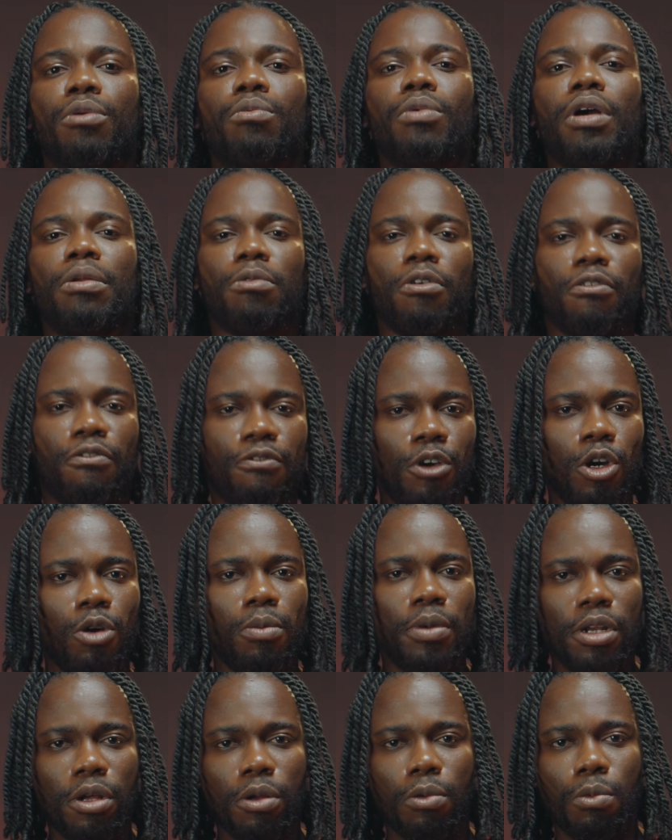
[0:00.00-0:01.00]
When we're
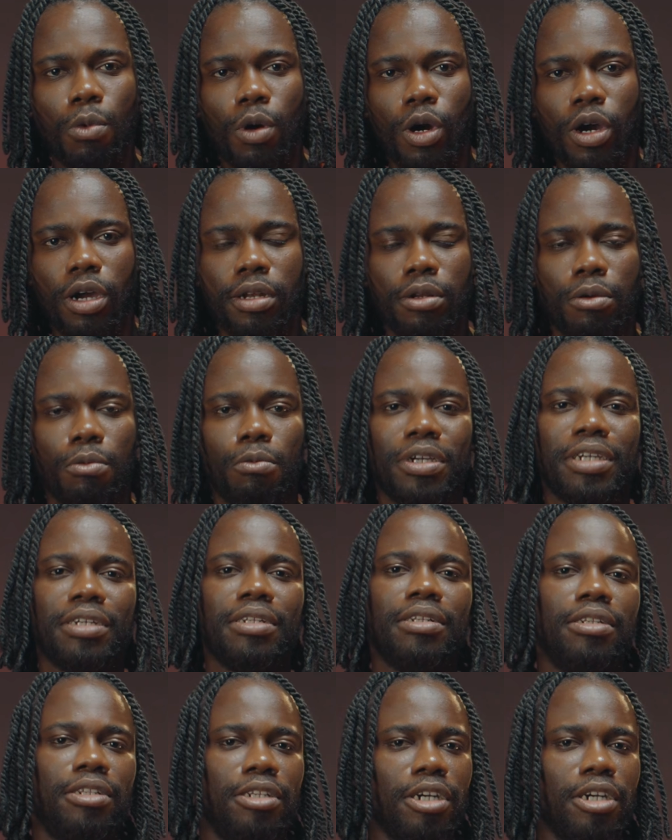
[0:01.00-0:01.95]
filming on one, we can